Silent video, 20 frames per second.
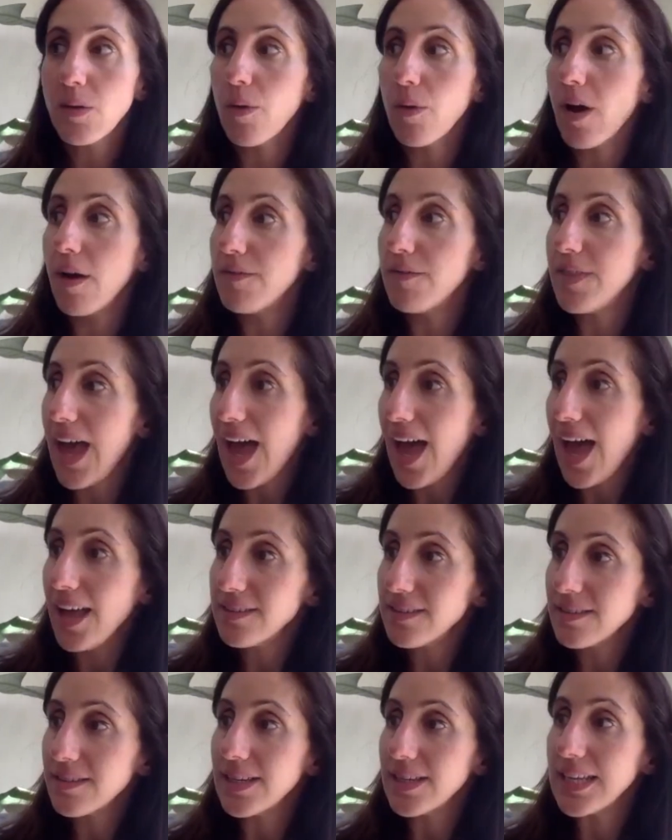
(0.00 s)
of the ads
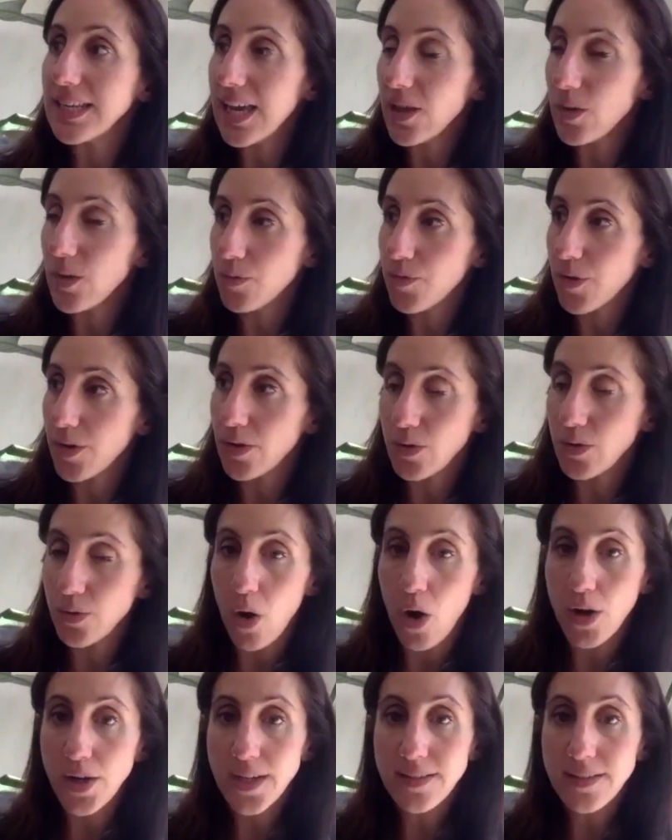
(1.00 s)
is going to get you in front of a new
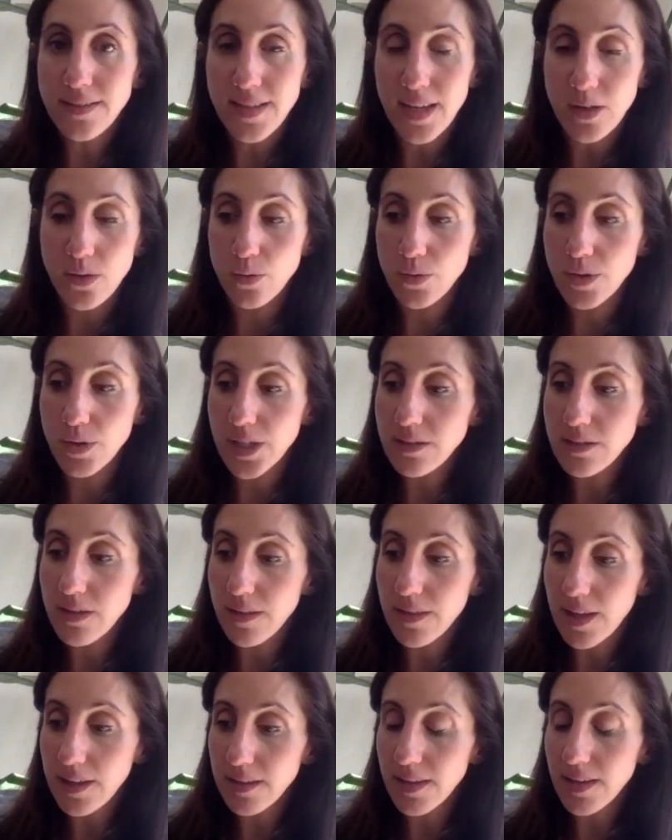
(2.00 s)
audience, get new leads on
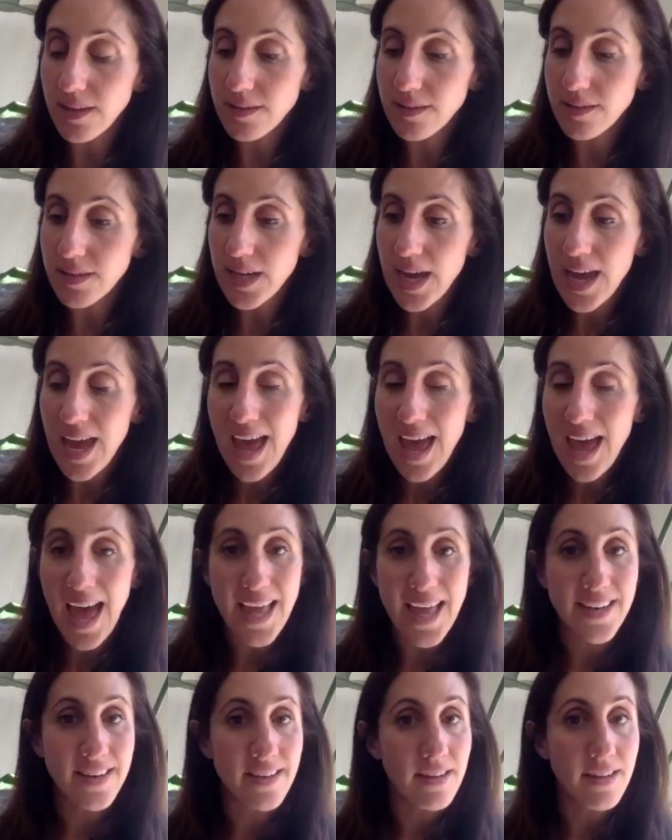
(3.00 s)
that list.
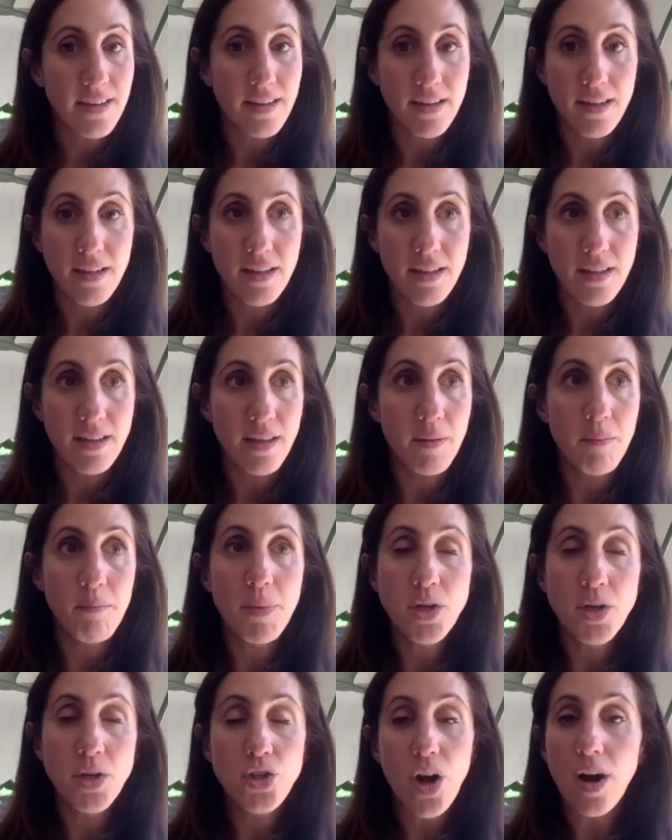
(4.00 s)
And the
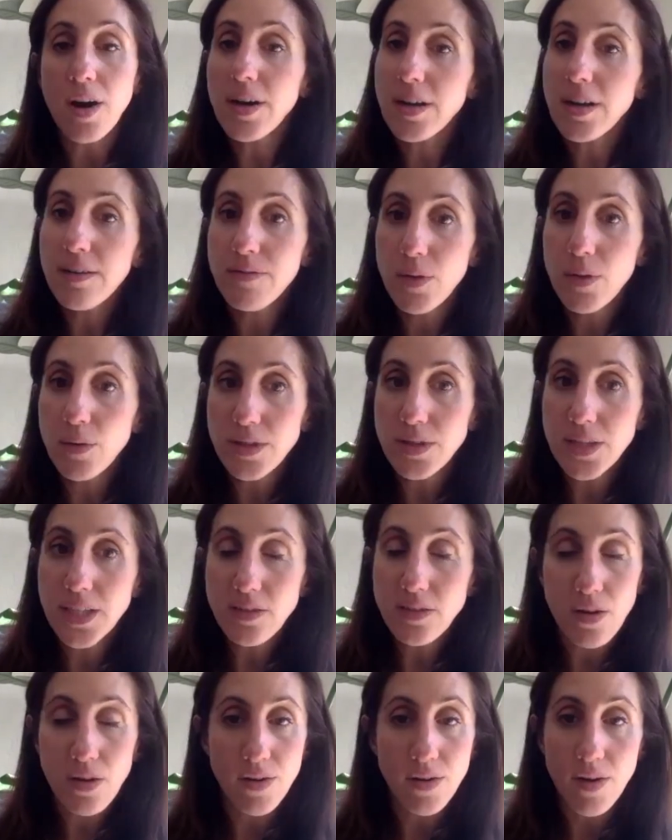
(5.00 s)
majority of those
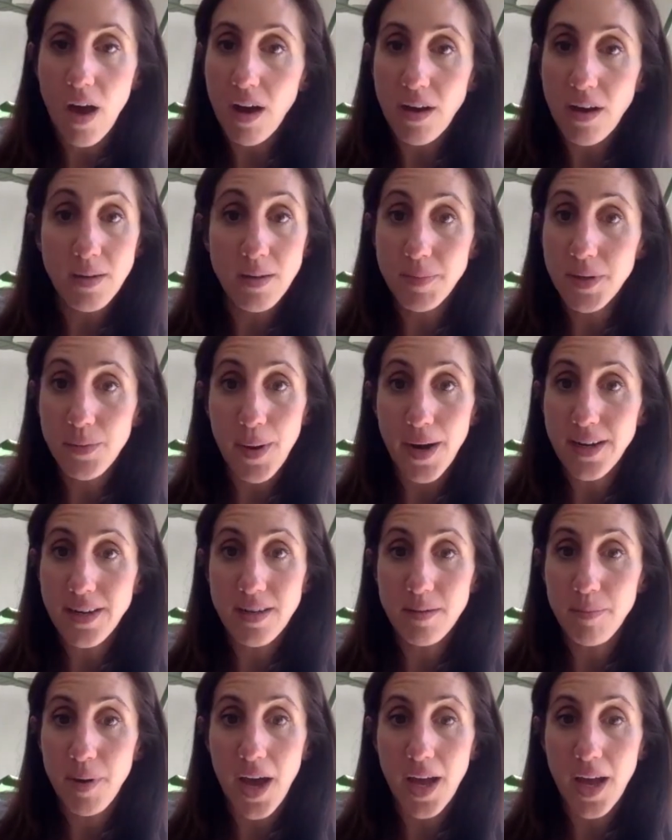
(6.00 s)
leads are not going to be ready
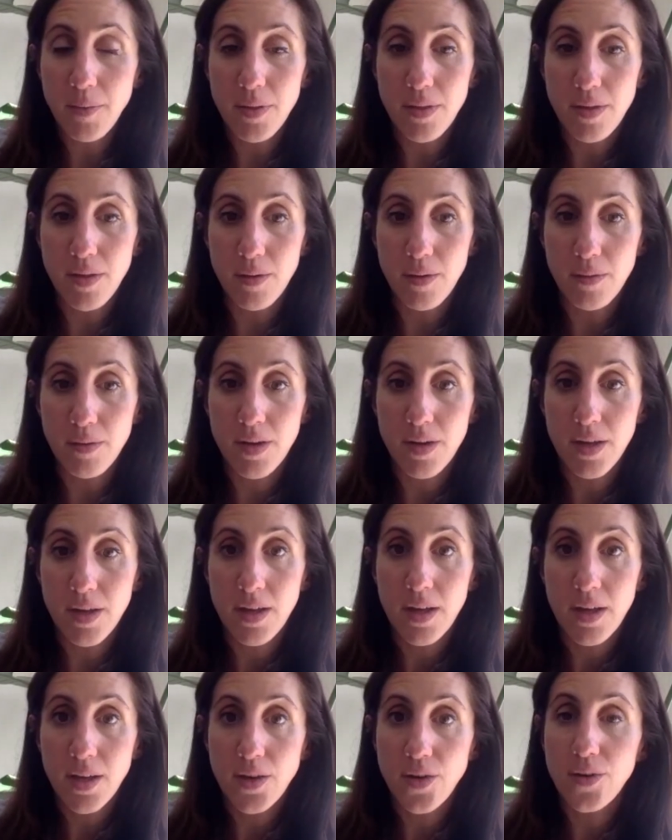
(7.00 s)
to buy with you.
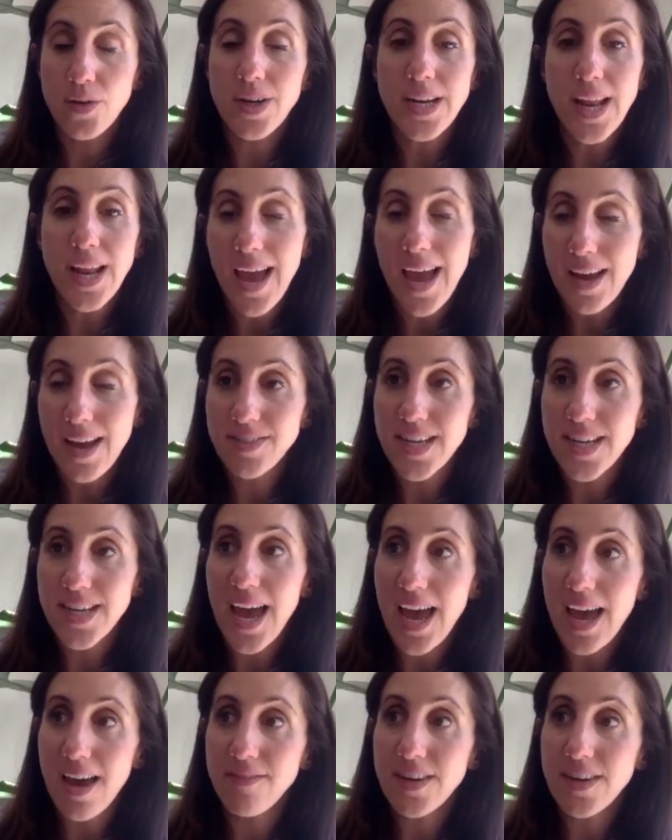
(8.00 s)
You're going to
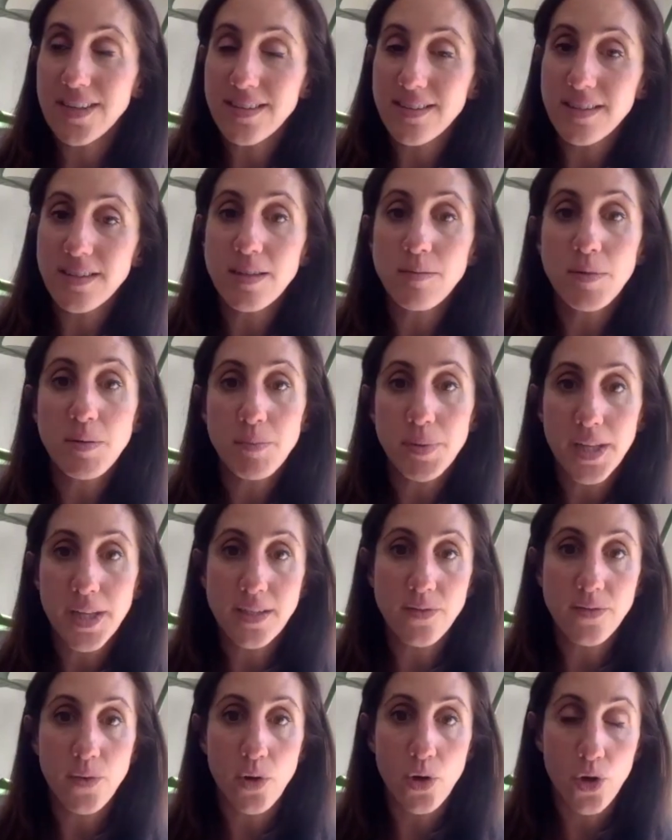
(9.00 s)
have a system in
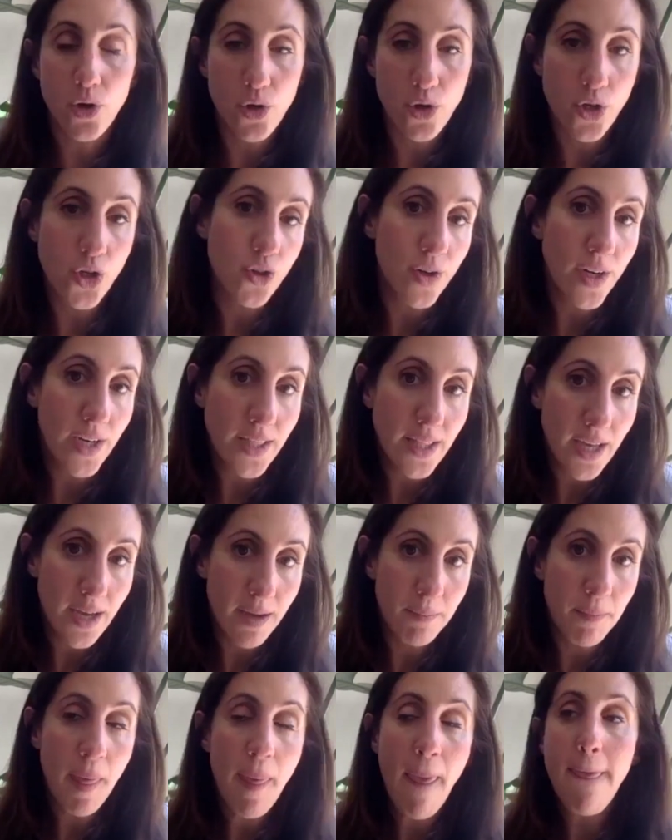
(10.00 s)
place for nurturing
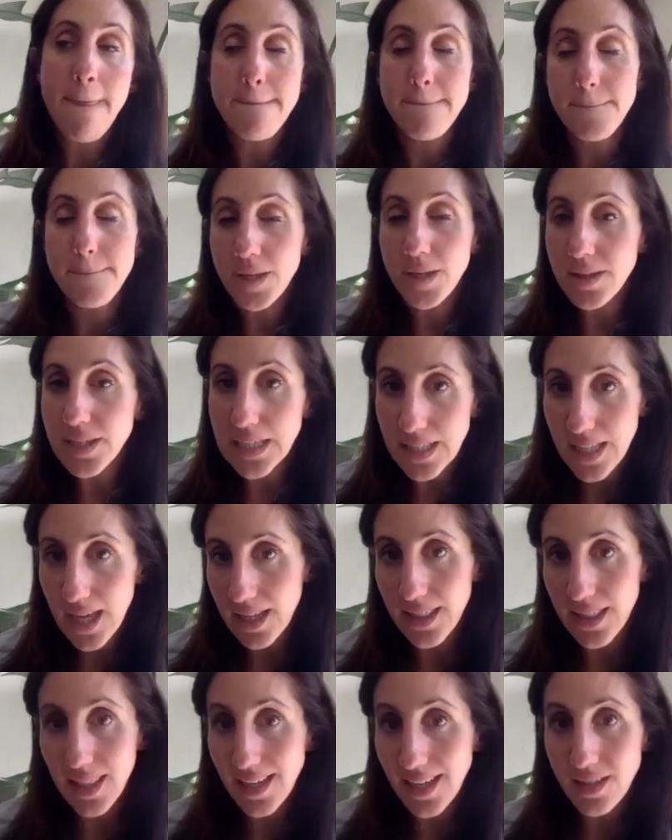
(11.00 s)
them, building
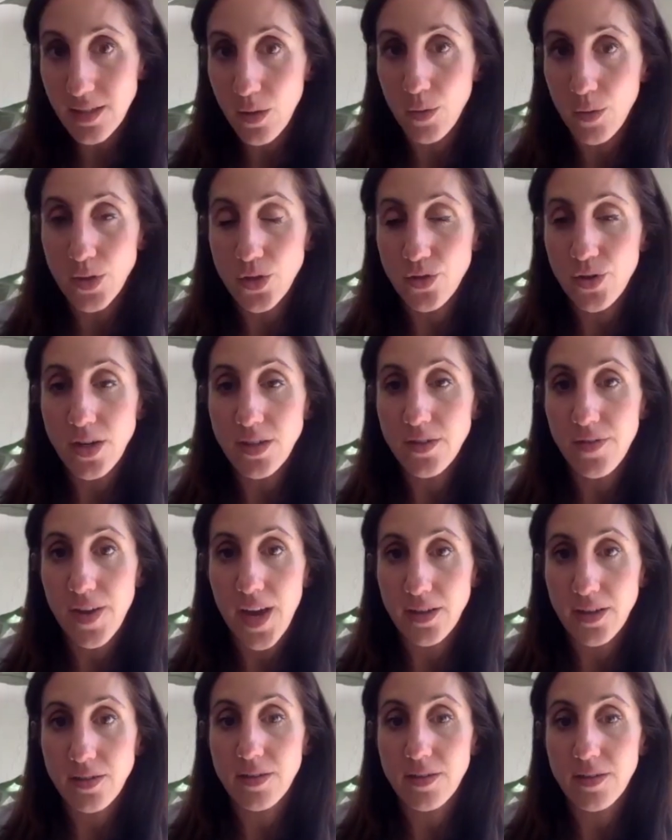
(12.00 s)
that like, know, and trust
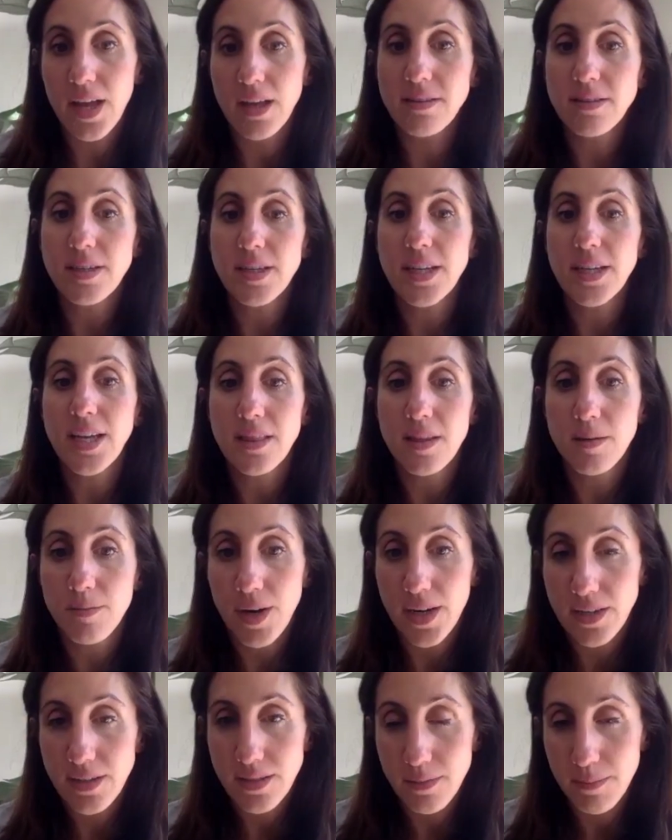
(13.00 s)
factor. That's going to get them
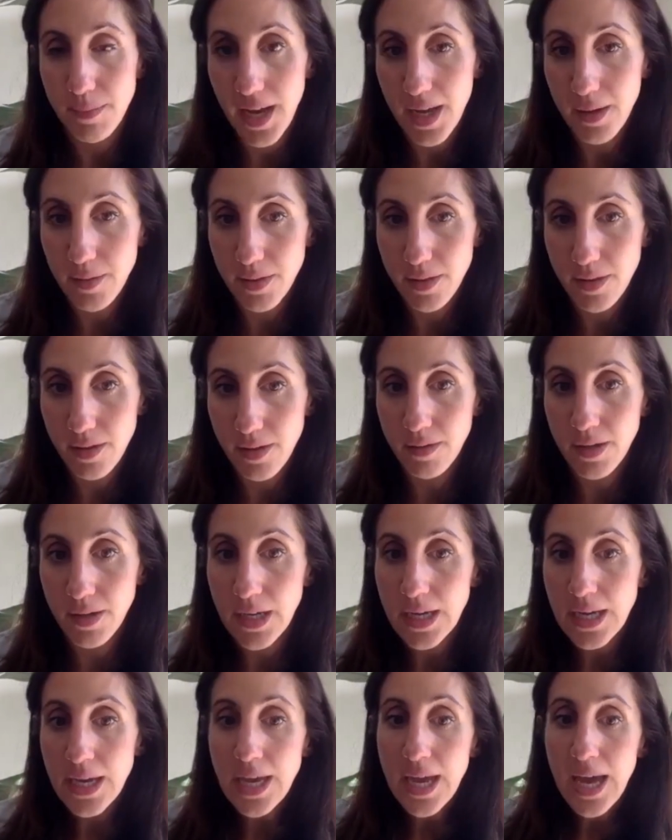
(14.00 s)
ready to buy with you.
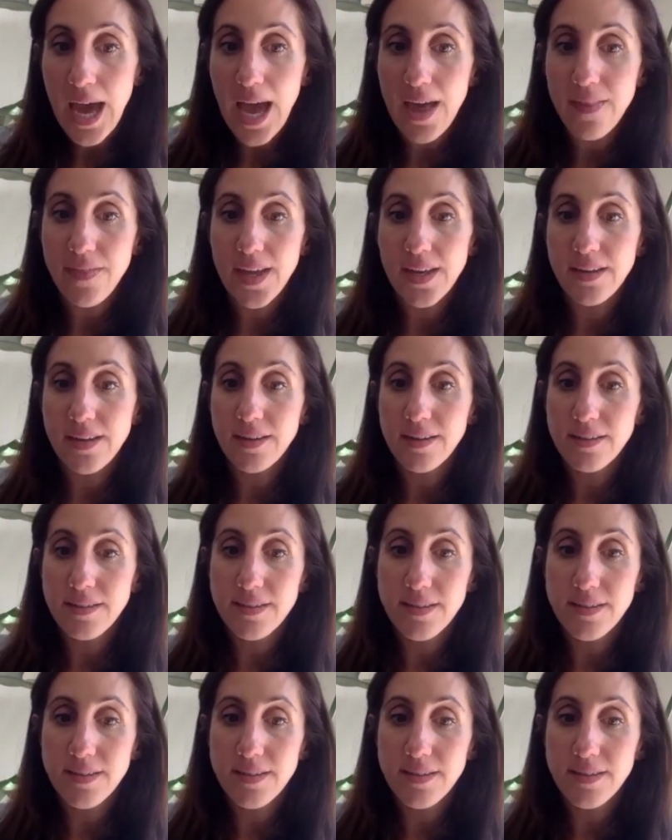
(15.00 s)
And then